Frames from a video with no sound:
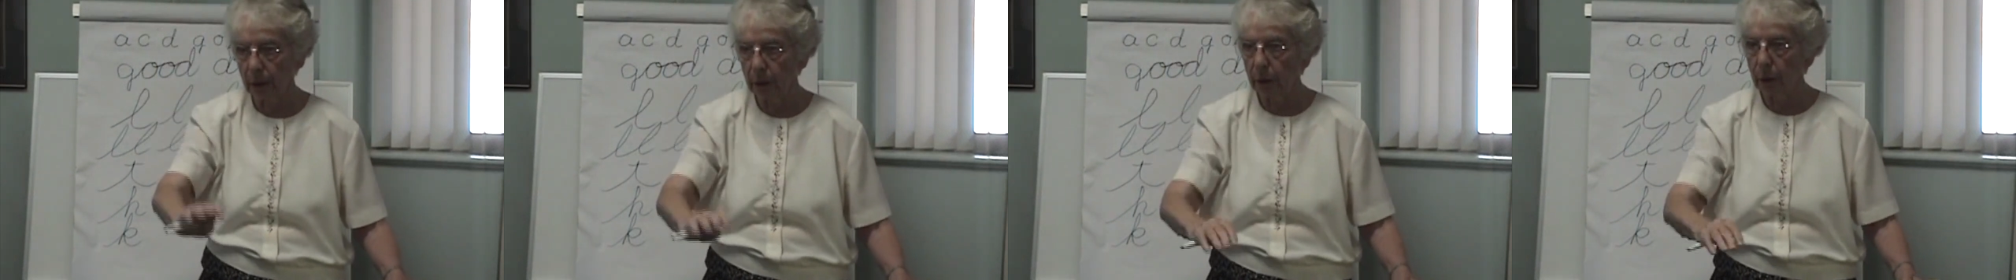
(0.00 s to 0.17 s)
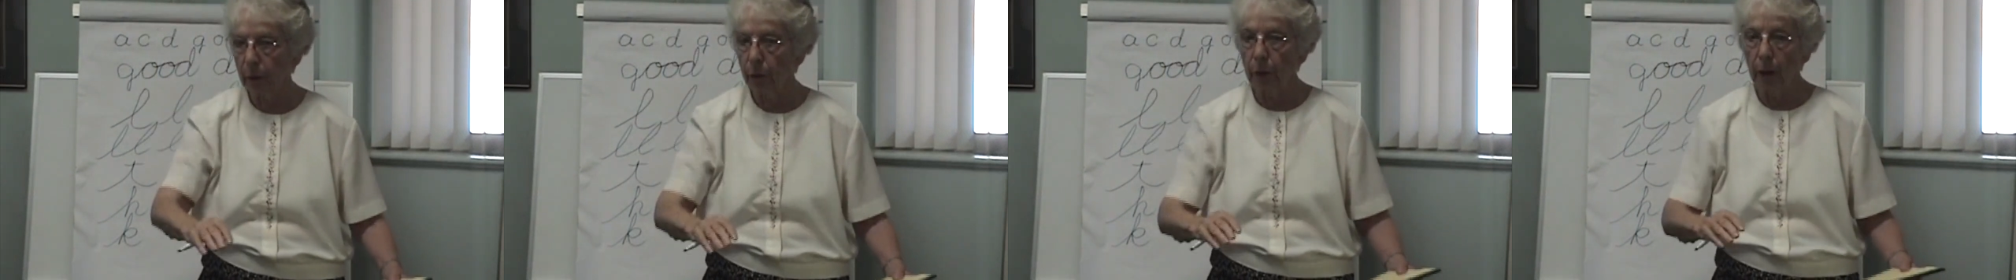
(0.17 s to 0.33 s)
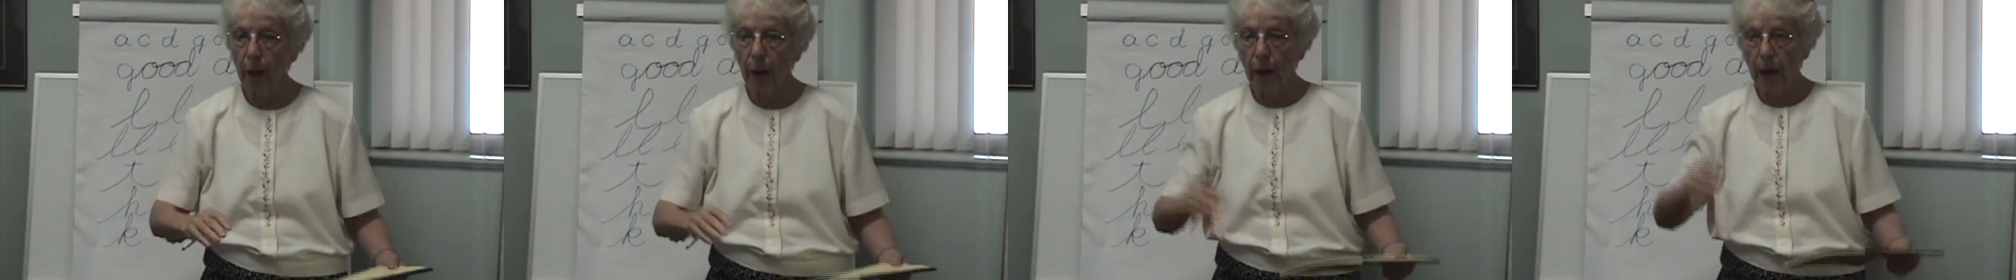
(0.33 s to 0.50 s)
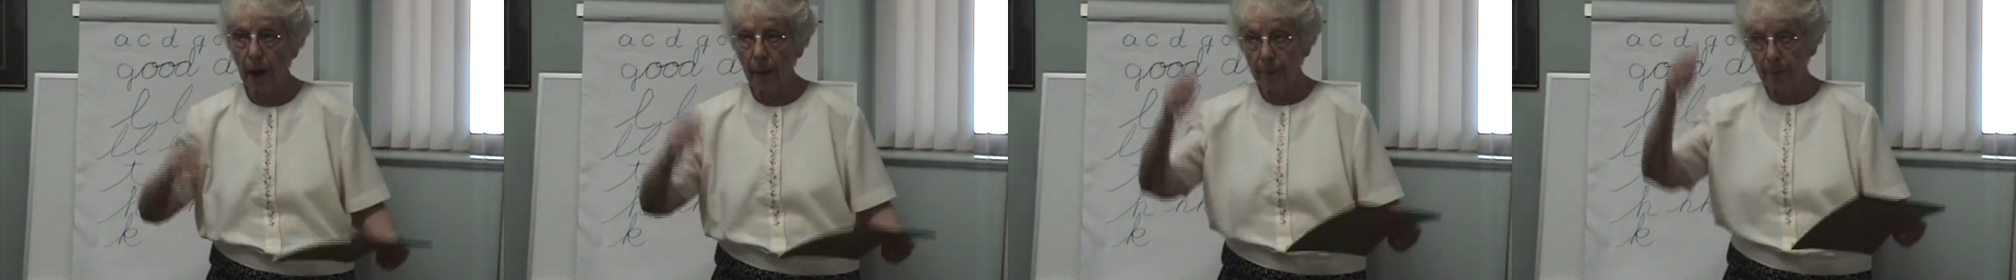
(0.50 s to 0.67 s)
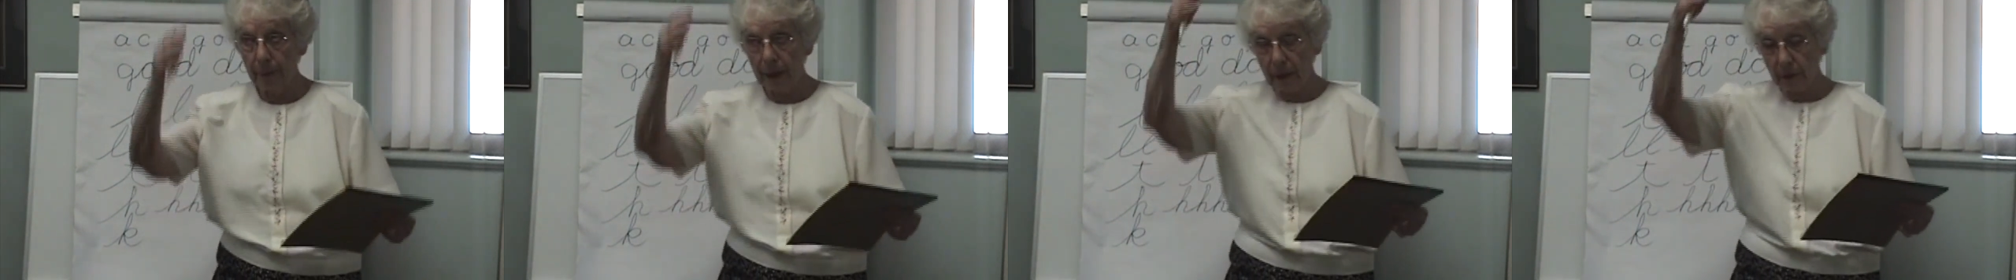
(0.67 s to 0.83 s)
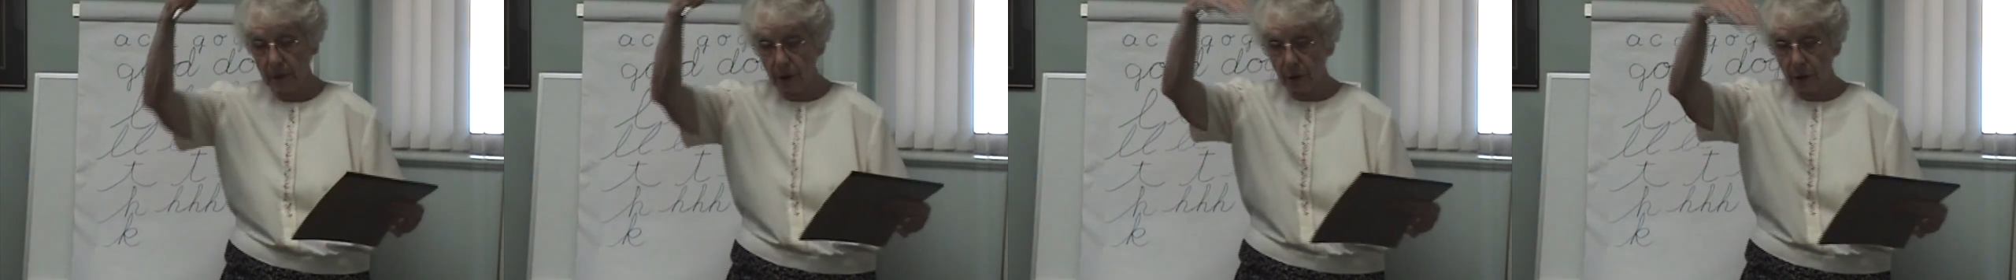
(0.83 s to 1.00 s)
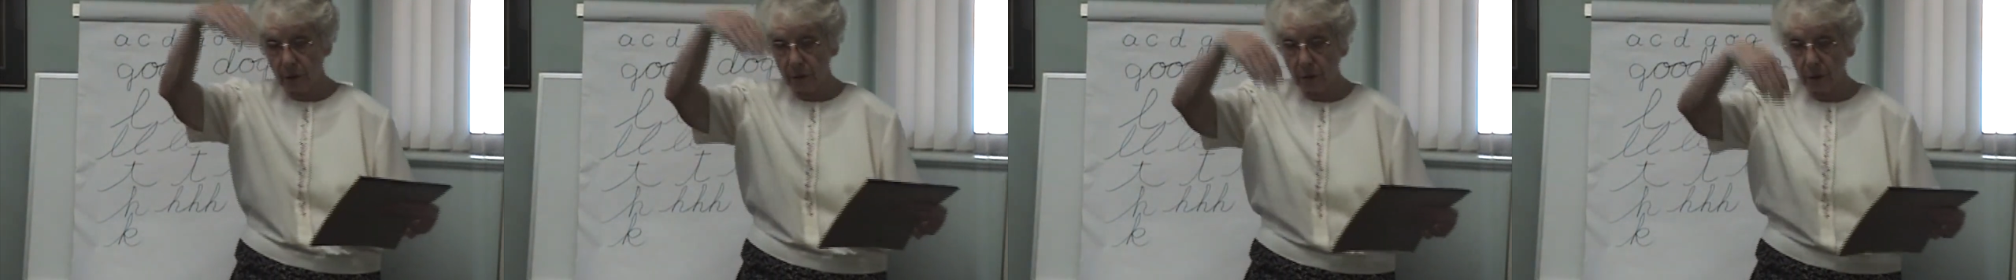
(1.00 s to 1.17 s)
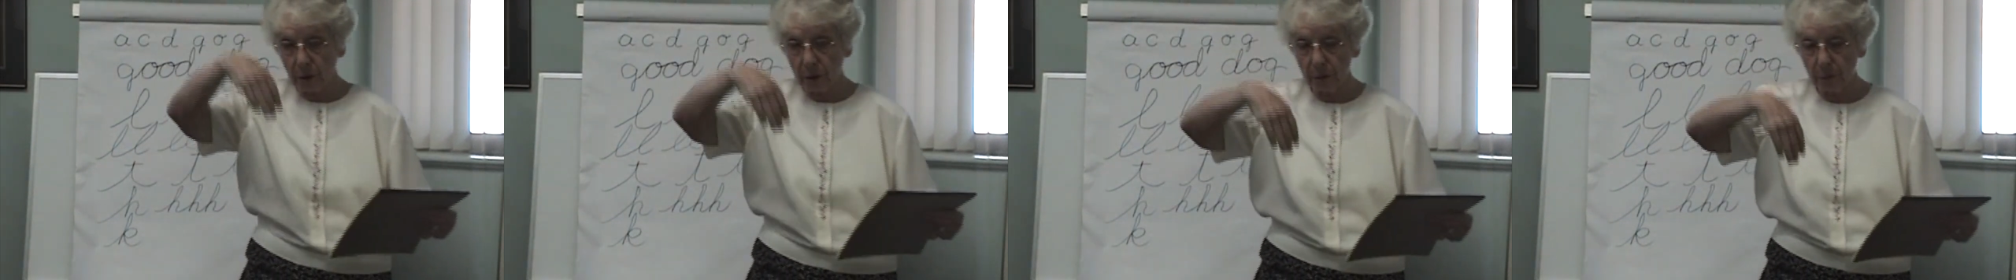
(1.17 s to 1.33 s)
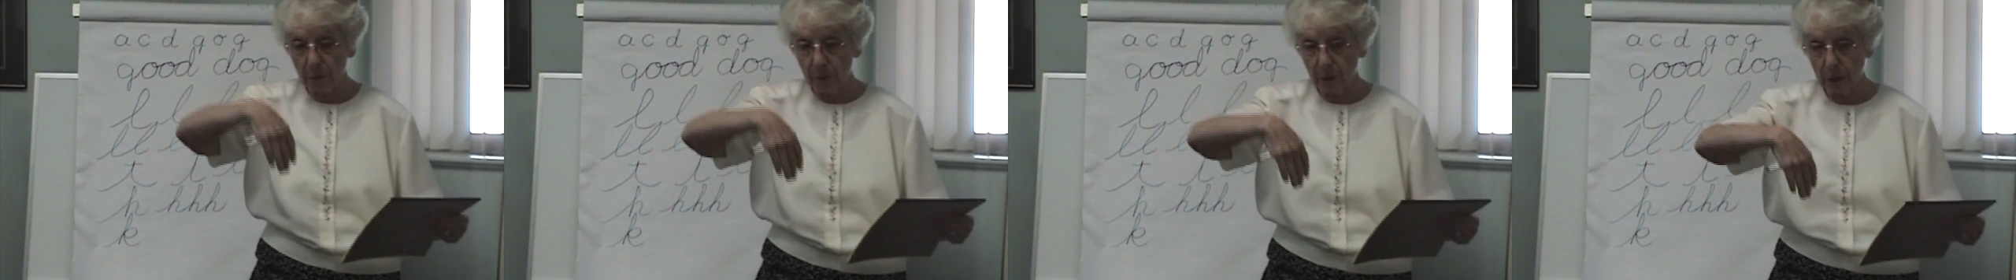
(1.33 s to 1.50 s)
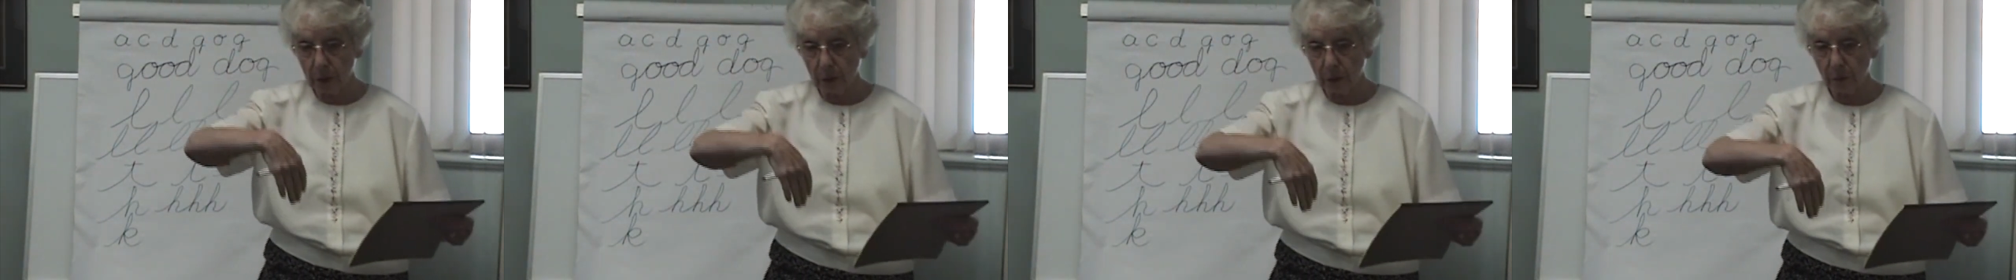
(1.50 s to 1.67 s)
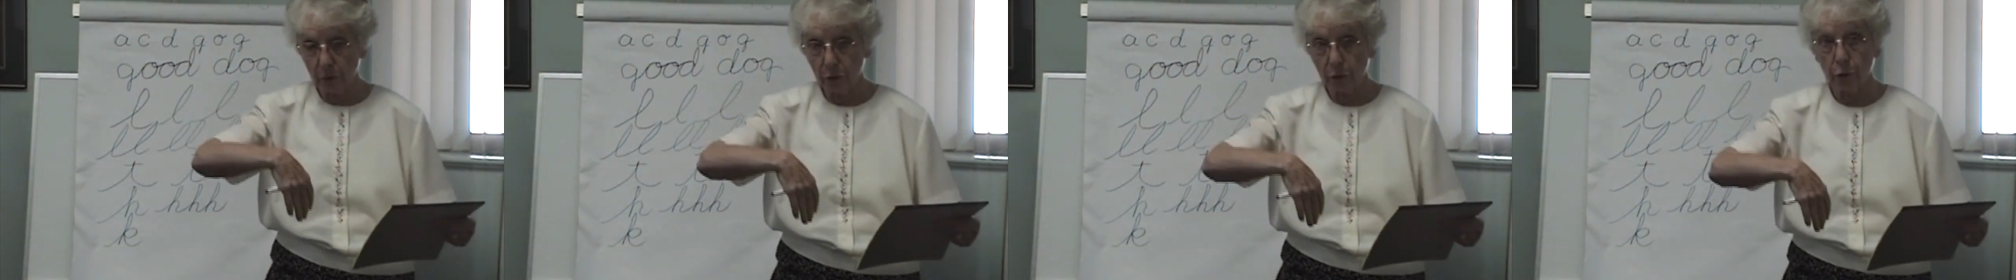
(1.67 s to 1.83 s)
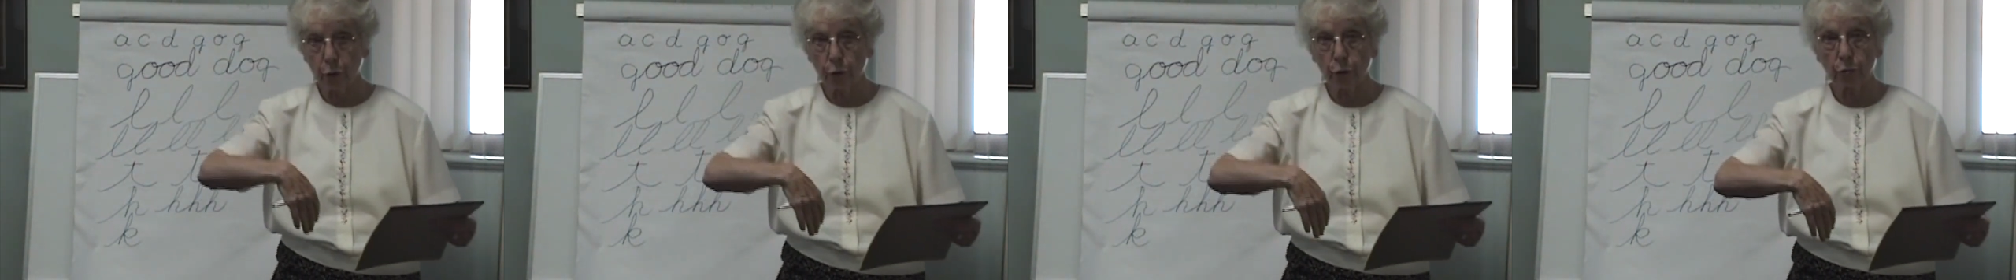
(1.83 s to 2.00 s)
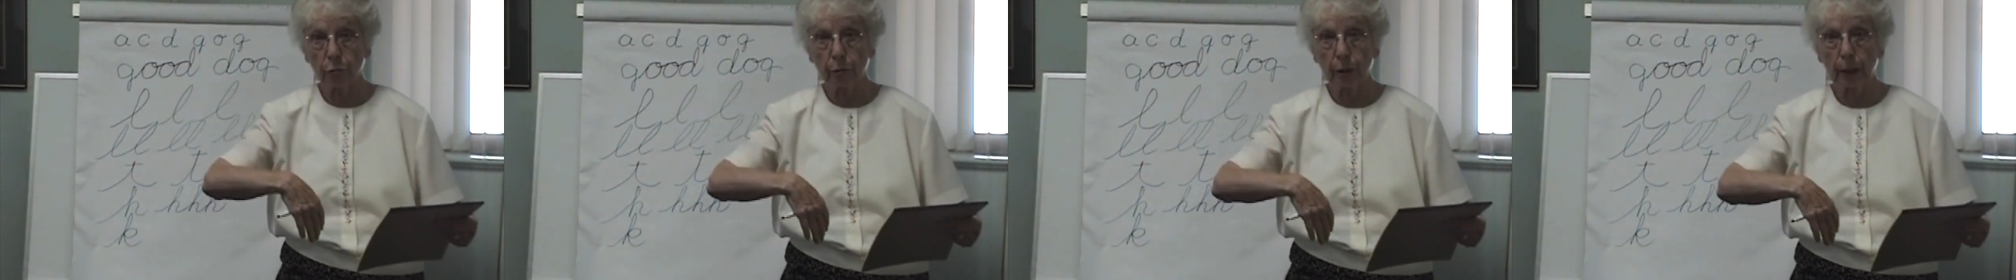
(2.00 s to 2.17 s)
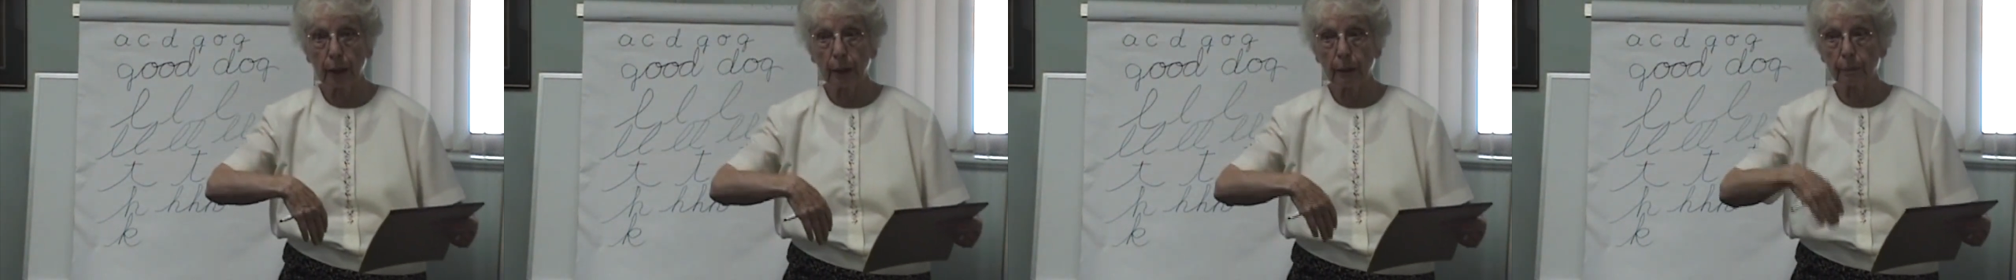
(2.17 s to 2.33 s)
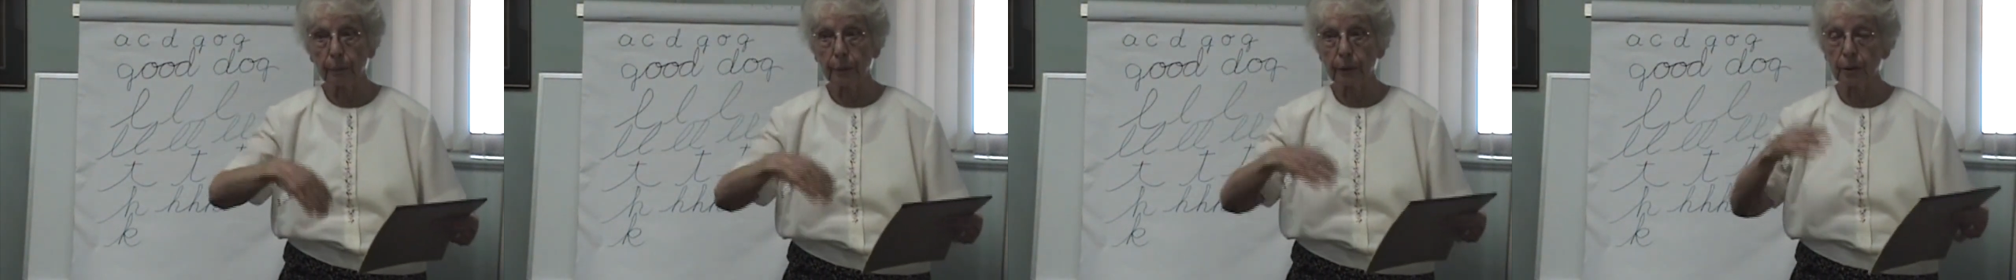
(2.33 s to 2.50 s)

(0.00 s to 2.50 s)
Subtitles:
You know, a parachute comes down straight,